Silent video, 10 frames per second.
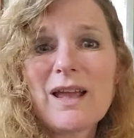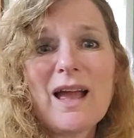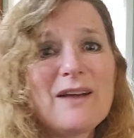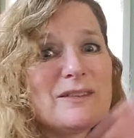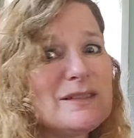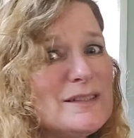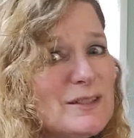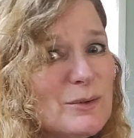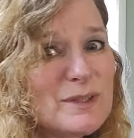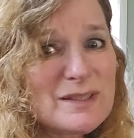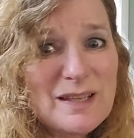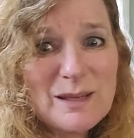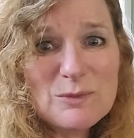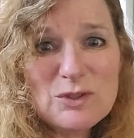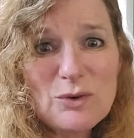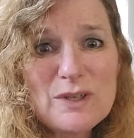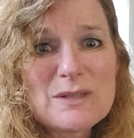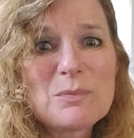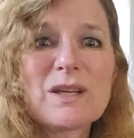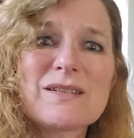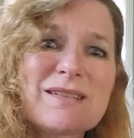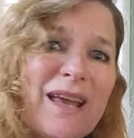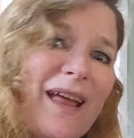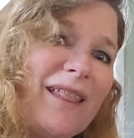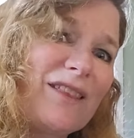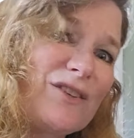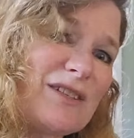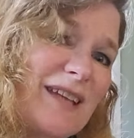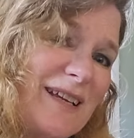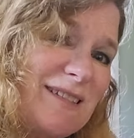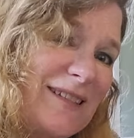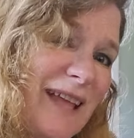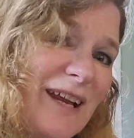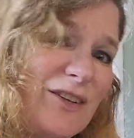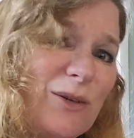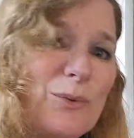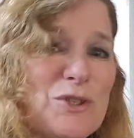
having to deal with the same stories, because there's a next layer that we're